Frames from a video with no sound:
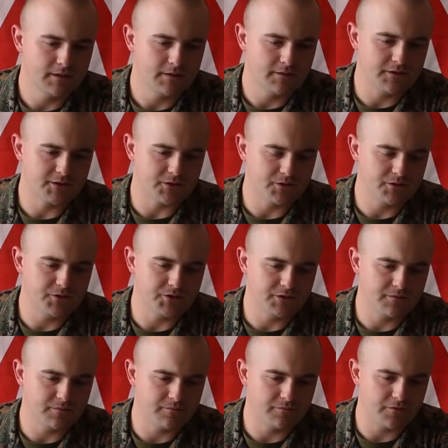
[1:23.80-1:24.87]
These are usually
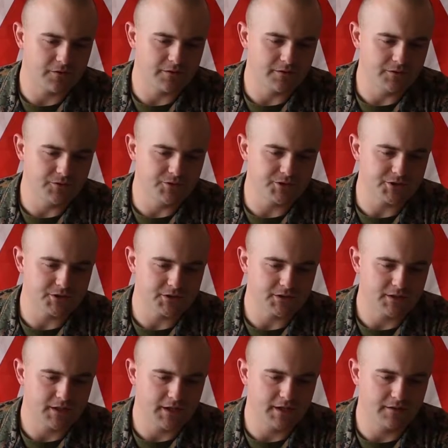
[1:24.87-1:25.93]
very loose
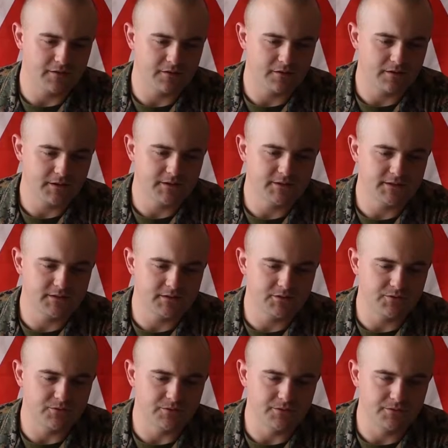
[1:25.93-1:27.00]
and they're easy
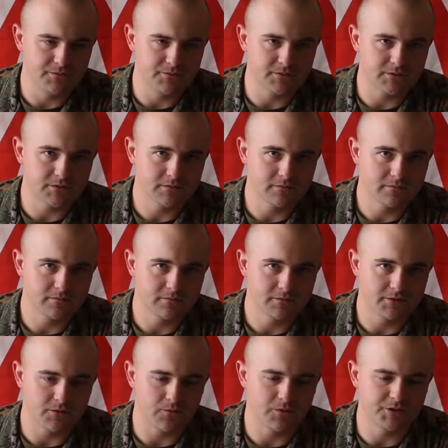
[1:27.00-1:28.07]
to lose.
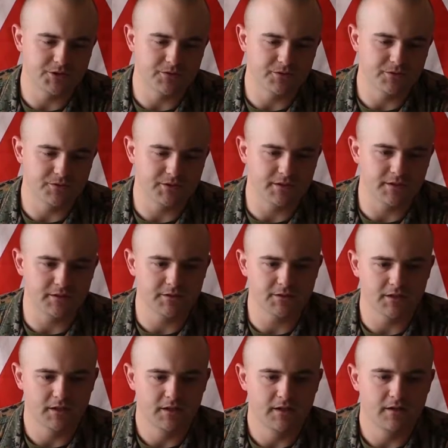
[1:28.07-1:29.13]
So once you lose these,
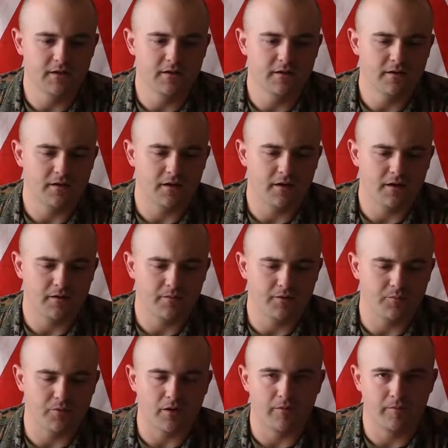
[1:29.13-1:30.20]
uh, you
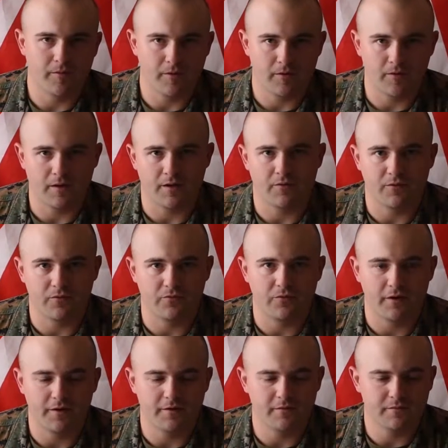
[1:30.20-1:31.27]
probably are not going to
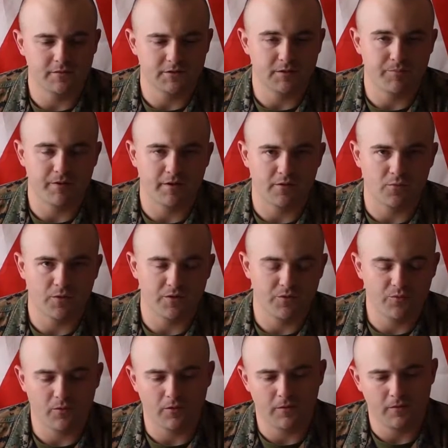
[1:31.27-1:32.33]
find it, depending on where
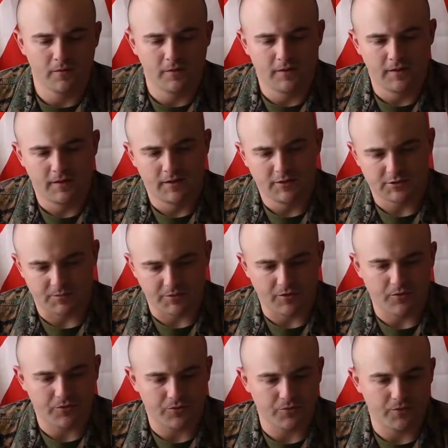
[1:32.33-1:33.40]
you are. So I'm going to
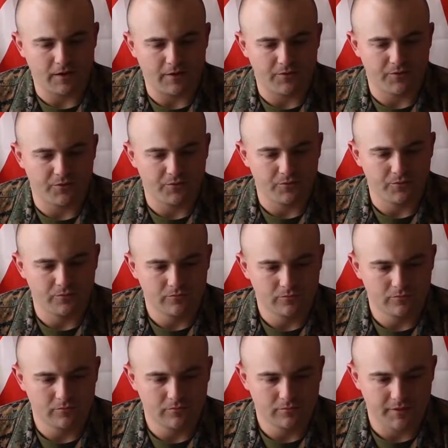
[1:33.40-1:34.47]
go through how to
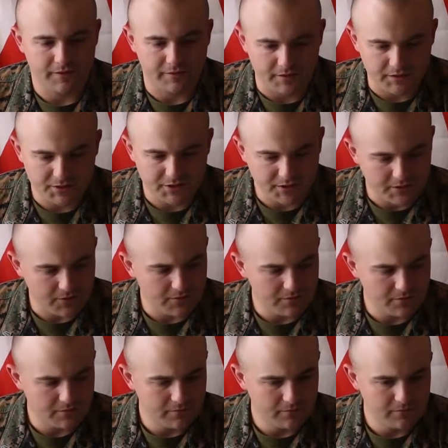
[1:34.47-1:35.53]
get these secured
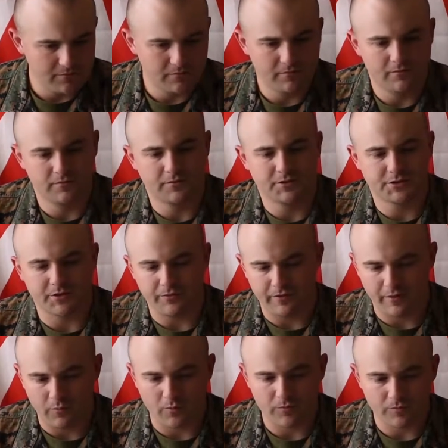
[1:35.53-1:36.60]
so
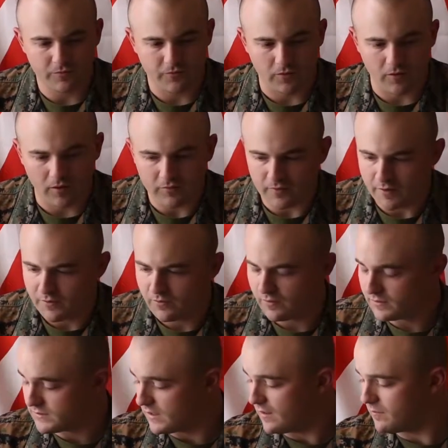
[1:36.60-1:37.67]
they won't fall off on you
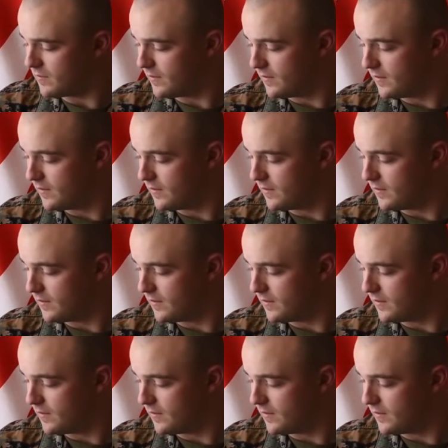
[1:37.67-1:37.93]
all the time.